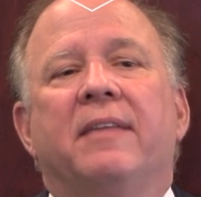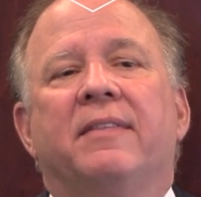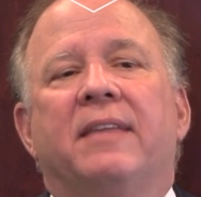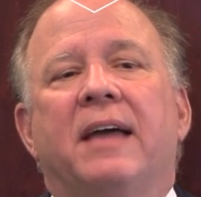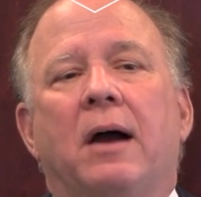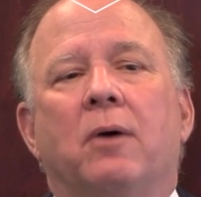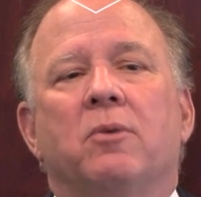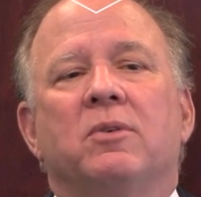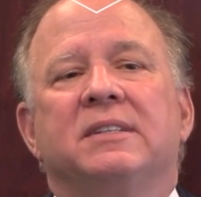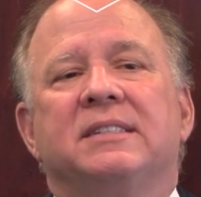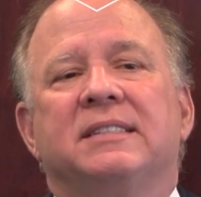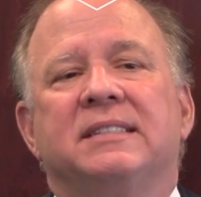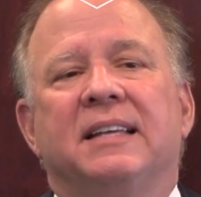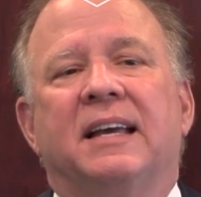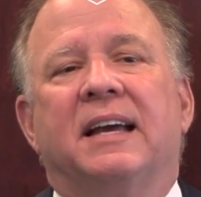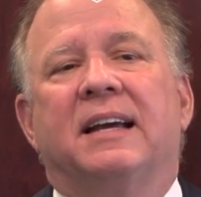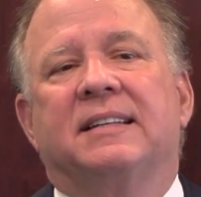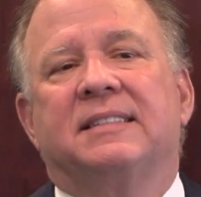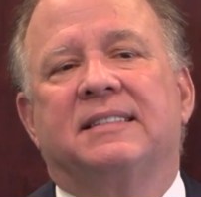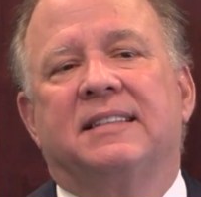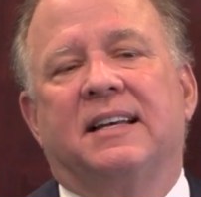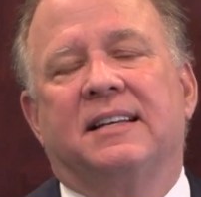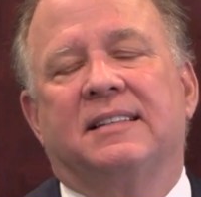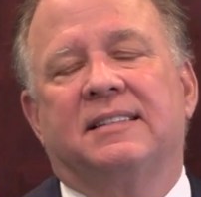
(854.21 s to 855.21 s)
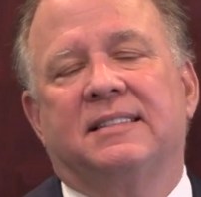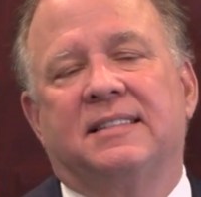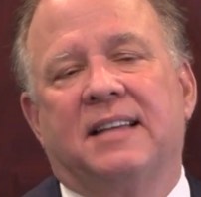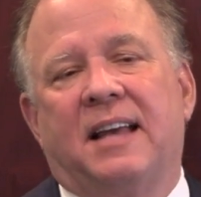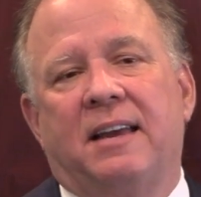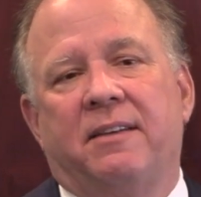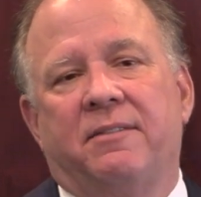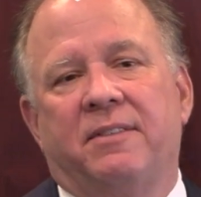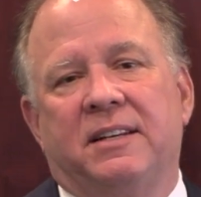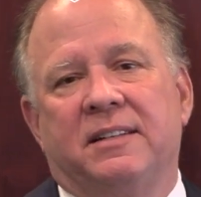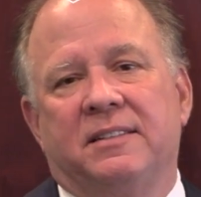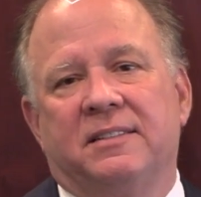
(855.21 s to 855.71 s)
that was the excess
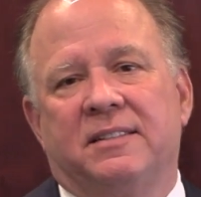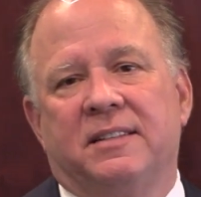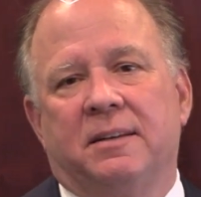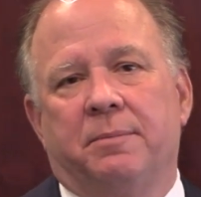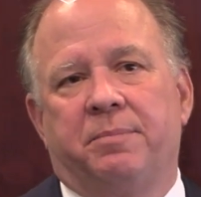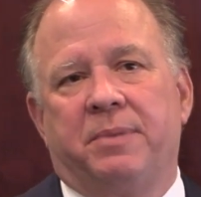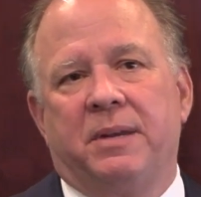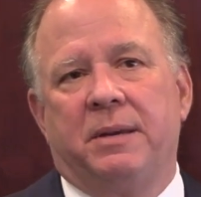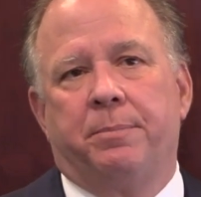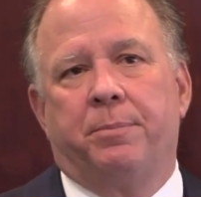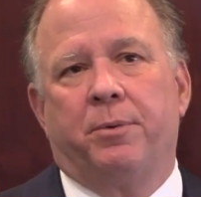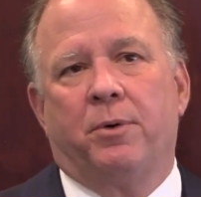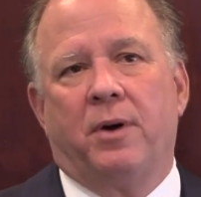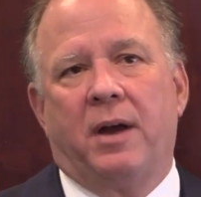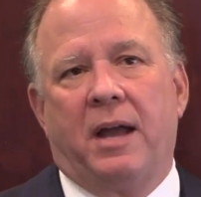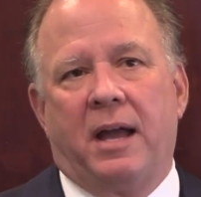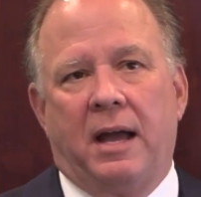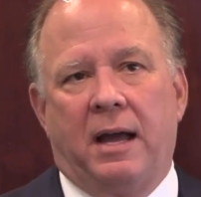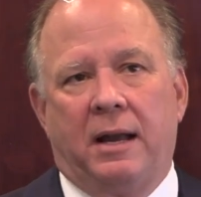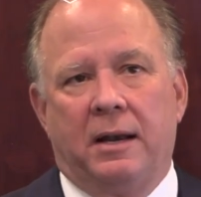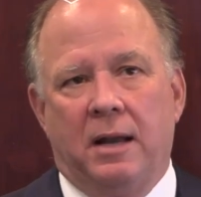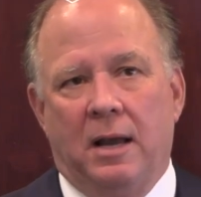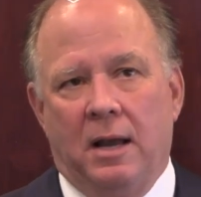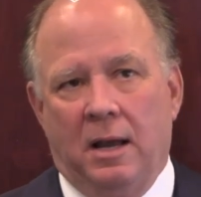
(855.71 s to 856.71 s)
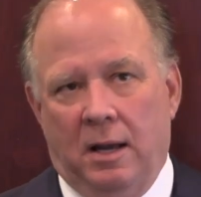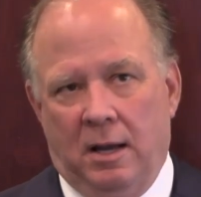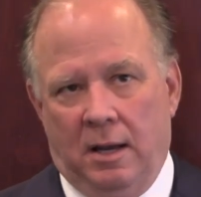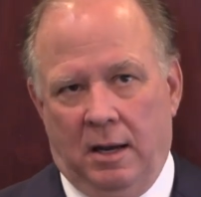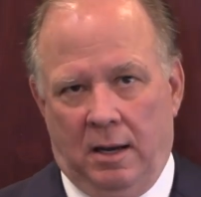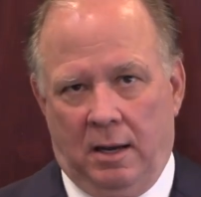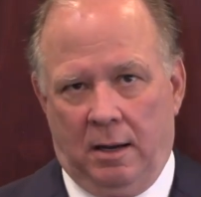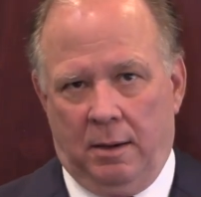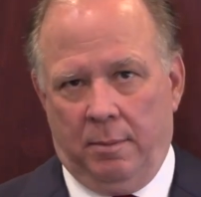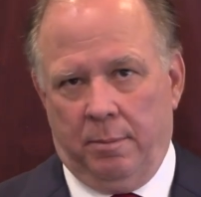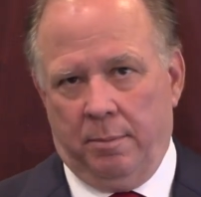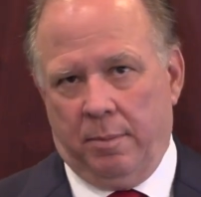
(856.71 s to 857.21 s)
savings that people had
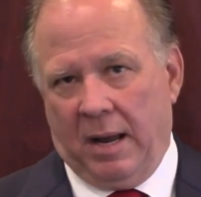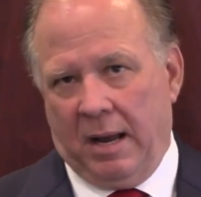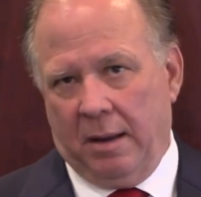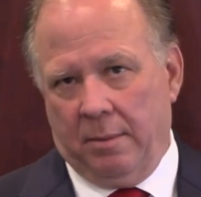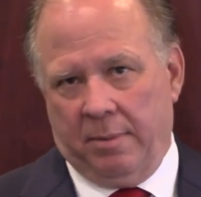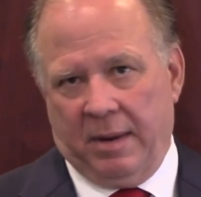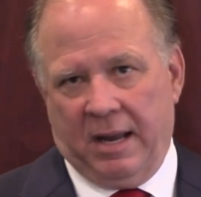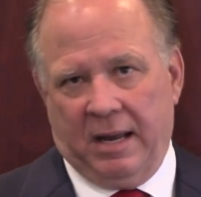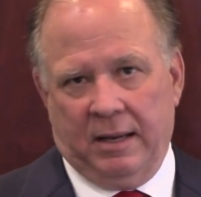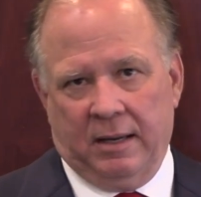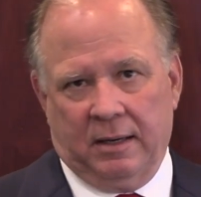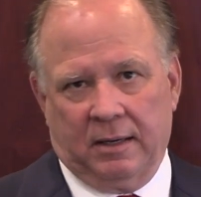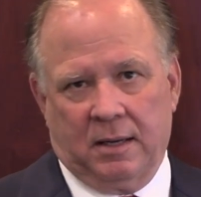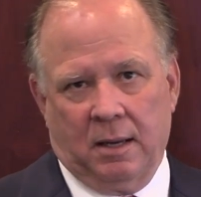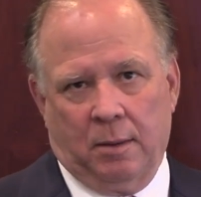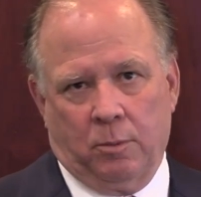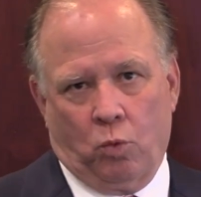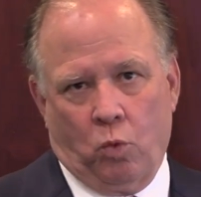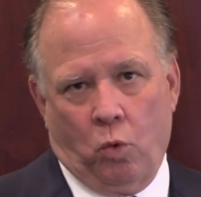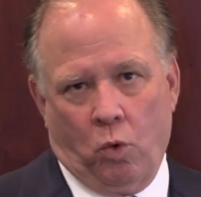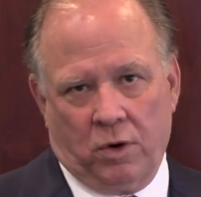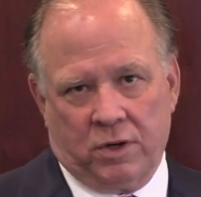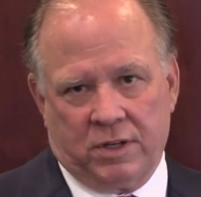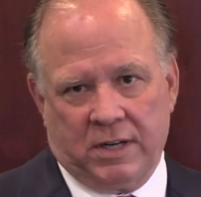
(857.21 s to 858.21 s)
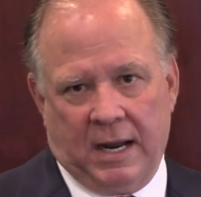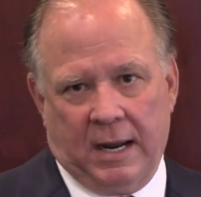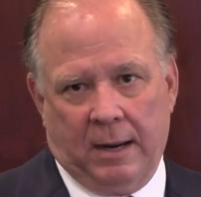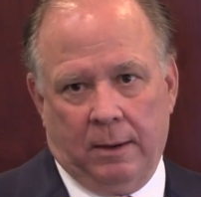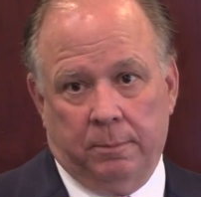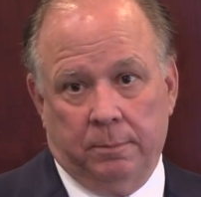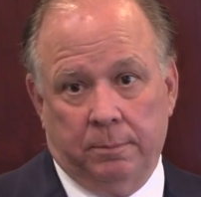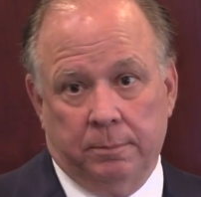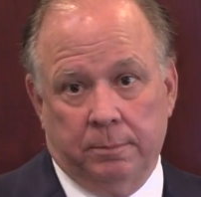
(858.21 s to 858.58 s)
by income quartile.